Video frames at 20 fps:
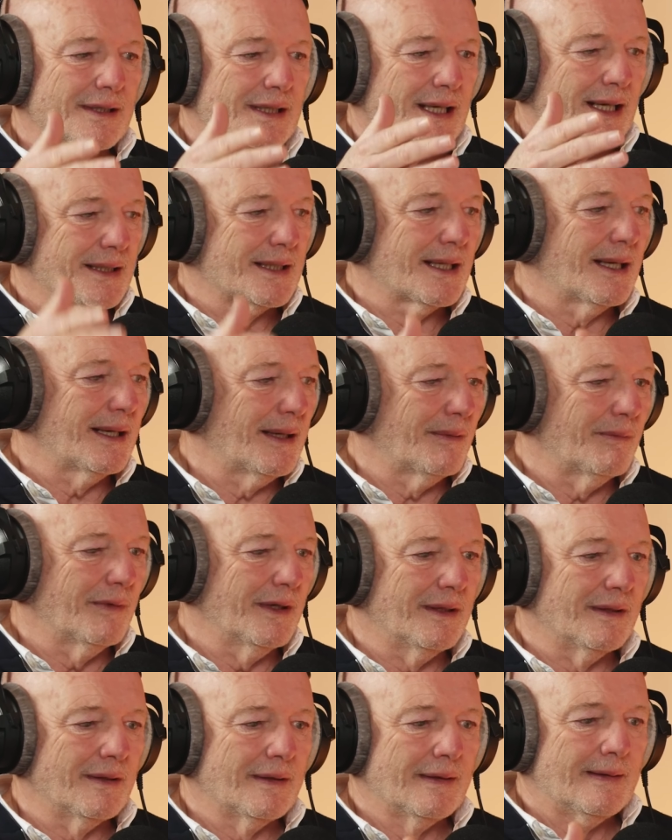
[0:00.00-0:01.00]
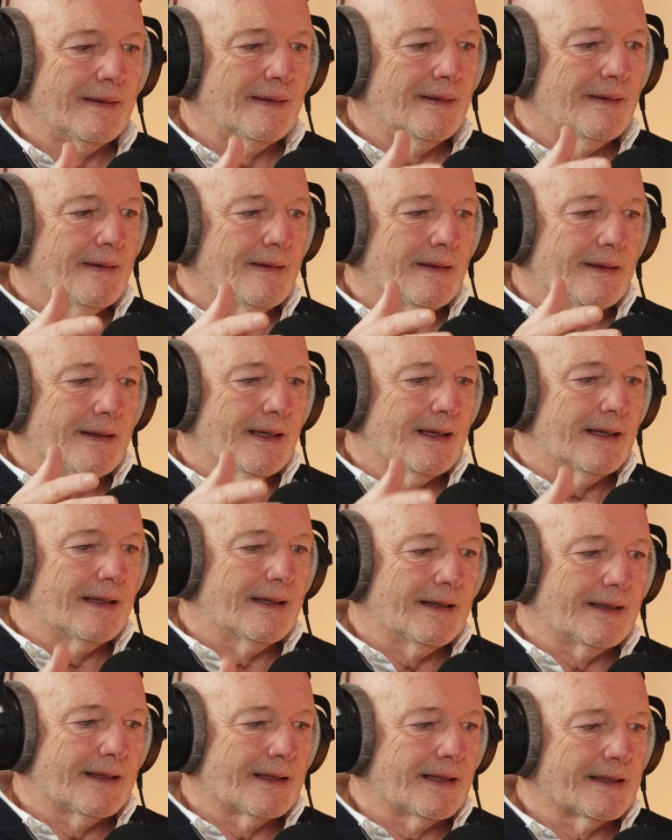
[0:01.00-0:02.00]
I sat down with
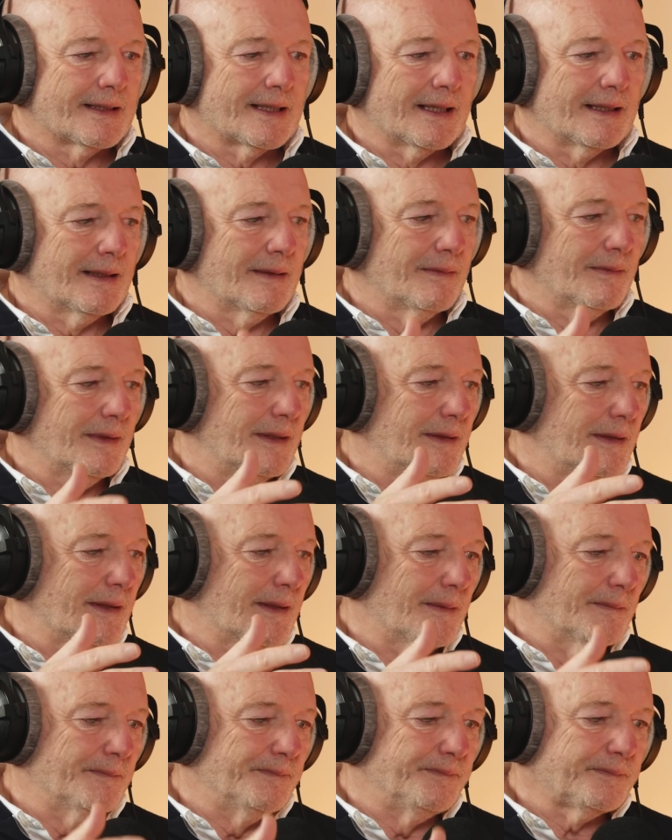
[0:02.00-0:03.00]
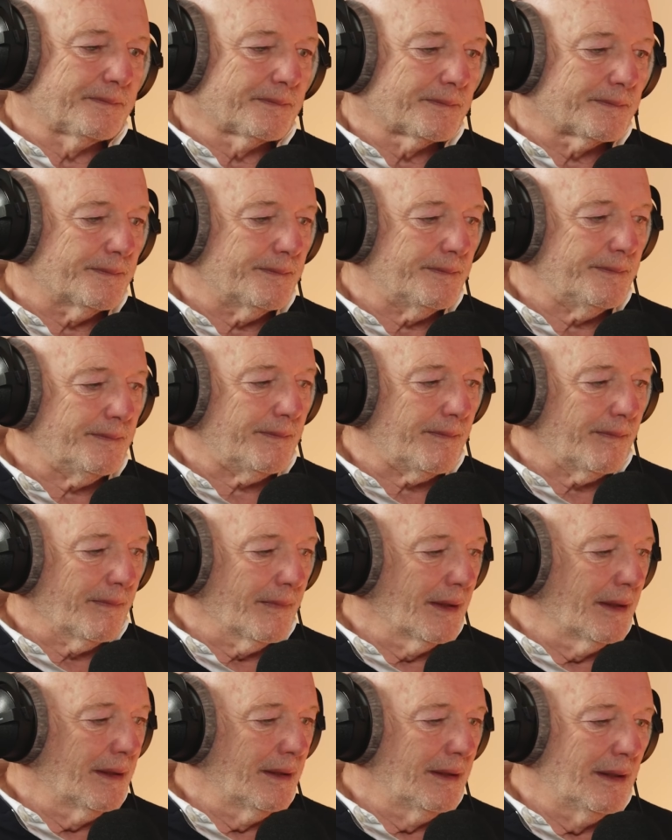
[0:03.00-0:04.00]
the
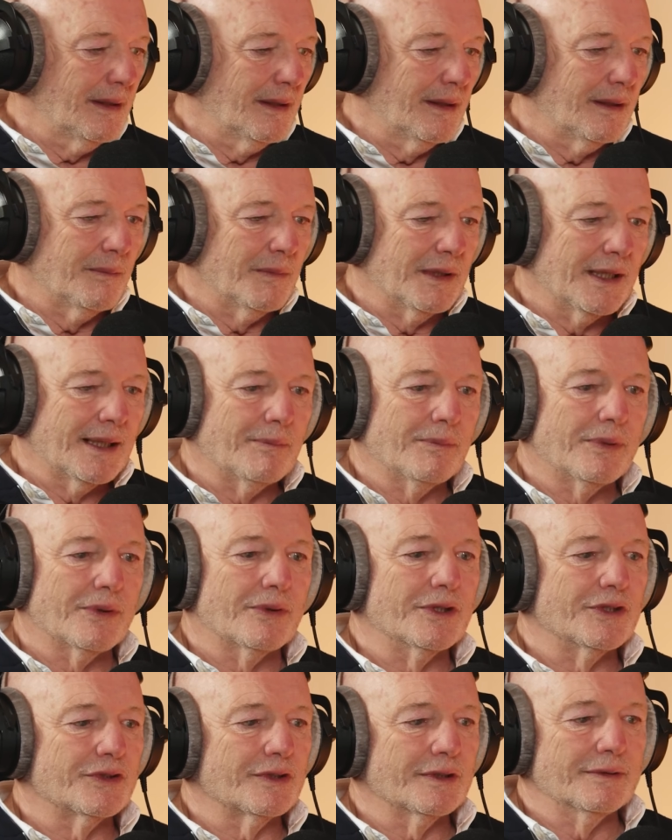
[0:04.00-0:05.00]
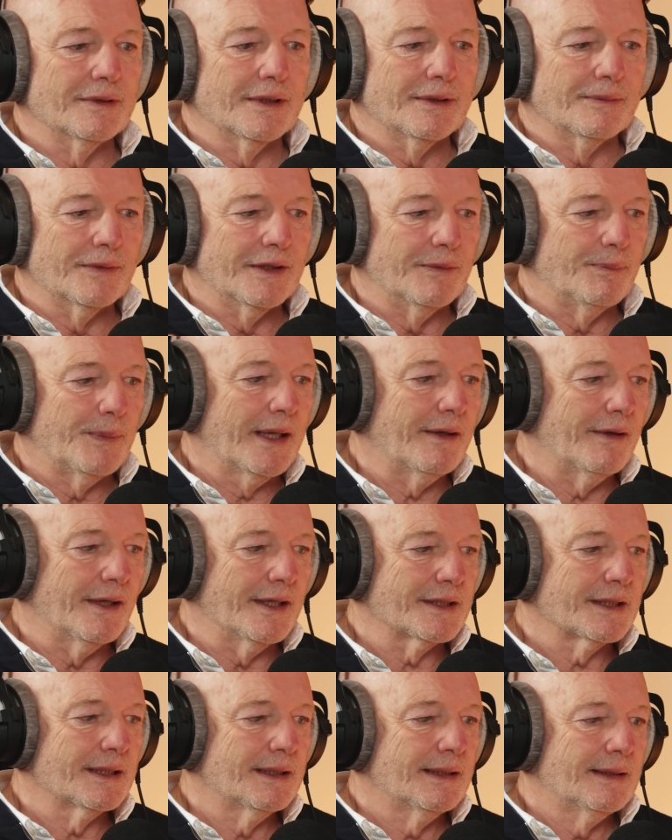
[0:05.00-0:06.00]
Milan boys and with
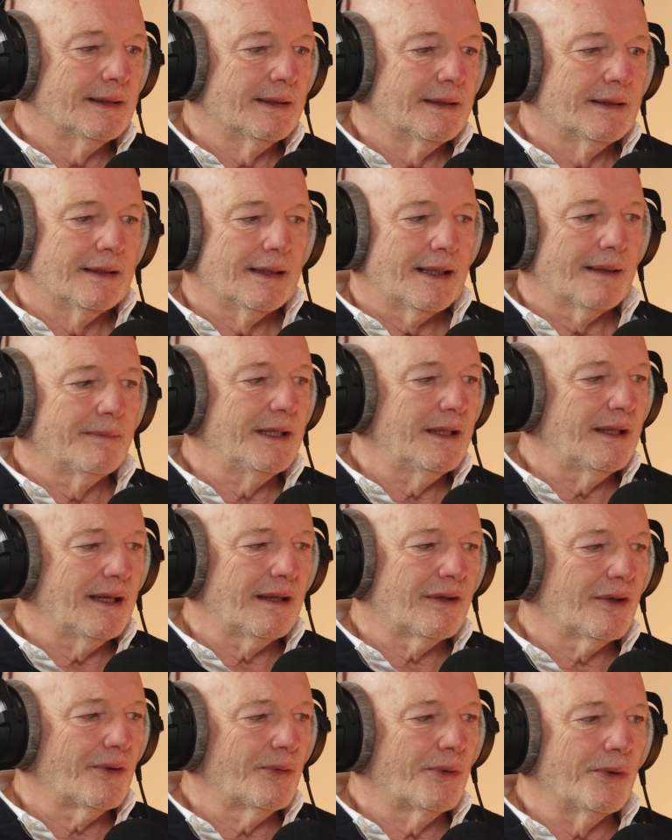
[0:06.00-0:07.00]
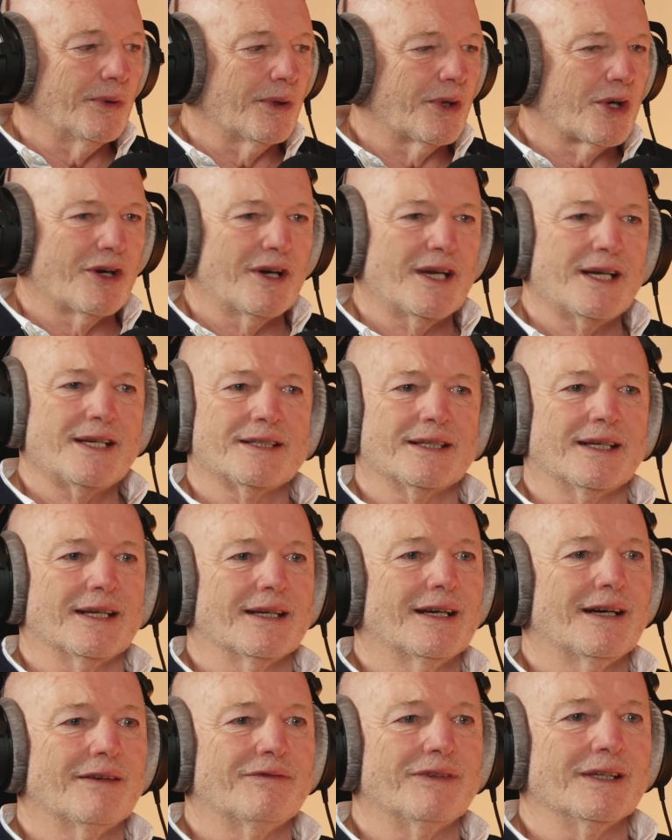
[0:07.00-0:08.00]
Perez. I mean, they thought we were crazy
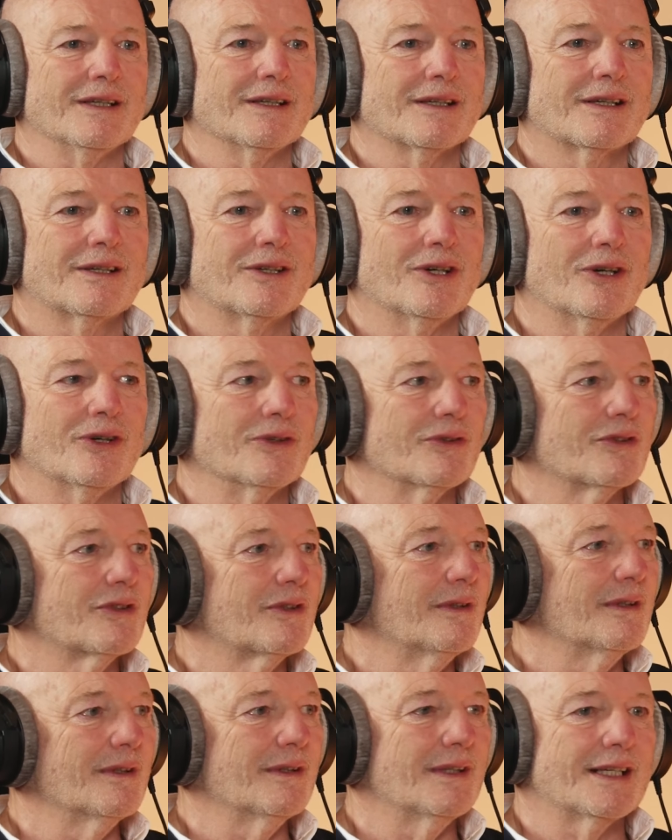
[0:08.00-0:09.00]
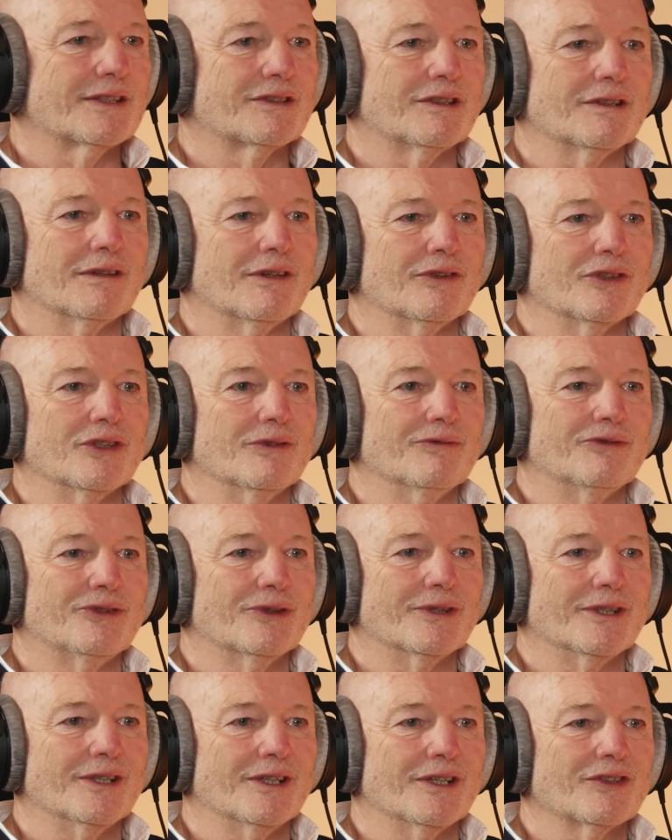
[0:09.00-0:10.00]
having a coach that lasted longer than
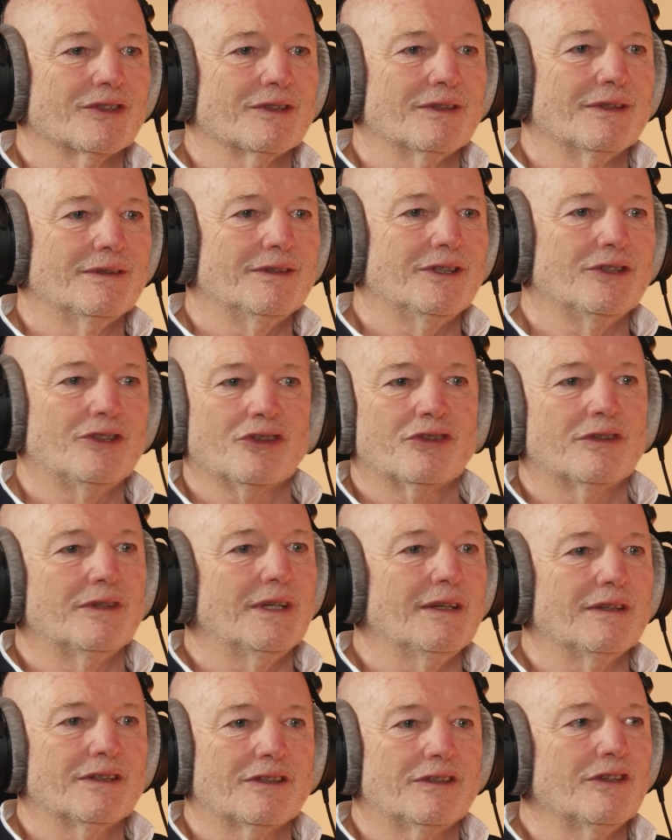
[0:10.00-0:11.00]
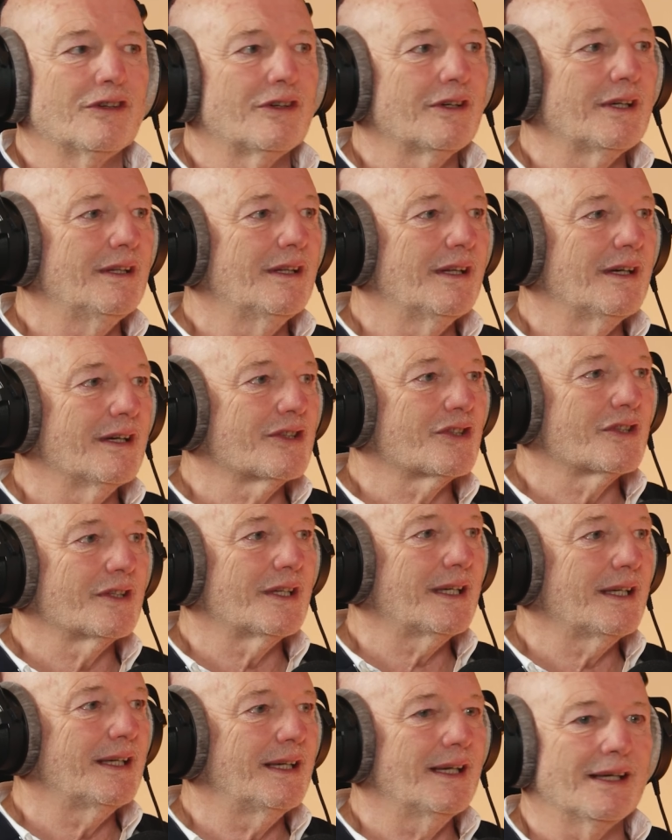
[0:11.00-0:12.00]
4 years. It's not in their
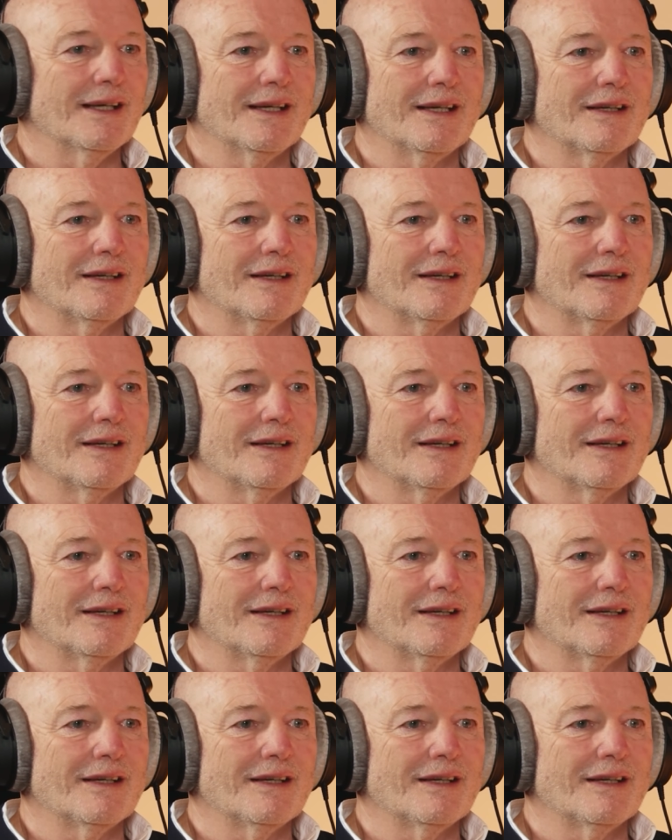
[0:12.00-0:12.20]
psyche.